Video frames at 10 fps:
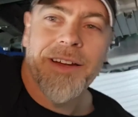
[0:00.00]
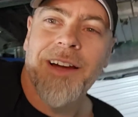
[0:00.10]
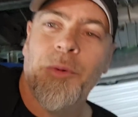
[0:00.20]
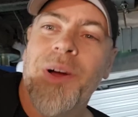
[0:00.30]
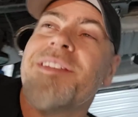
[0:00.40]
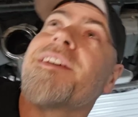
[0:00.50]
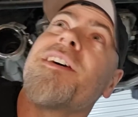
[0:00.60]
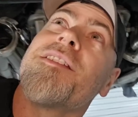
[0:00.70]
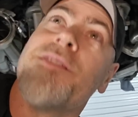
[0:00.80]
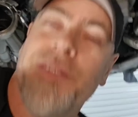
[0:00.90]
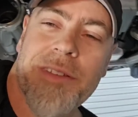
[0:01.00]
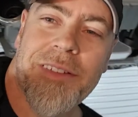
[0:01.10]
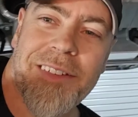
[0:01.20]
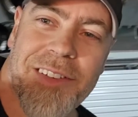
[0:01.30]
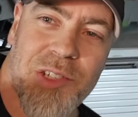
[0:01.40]
I can't wait to hear
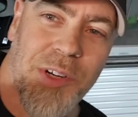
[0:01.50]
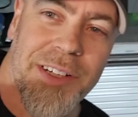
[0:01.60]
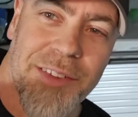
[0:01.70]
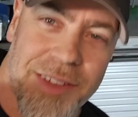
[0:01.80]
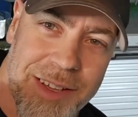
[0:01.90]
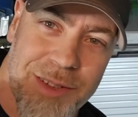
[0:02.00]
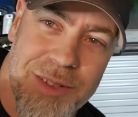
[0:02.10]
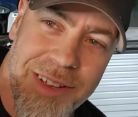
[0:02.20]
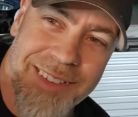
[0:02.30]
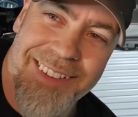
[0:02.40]
this straight out the headers.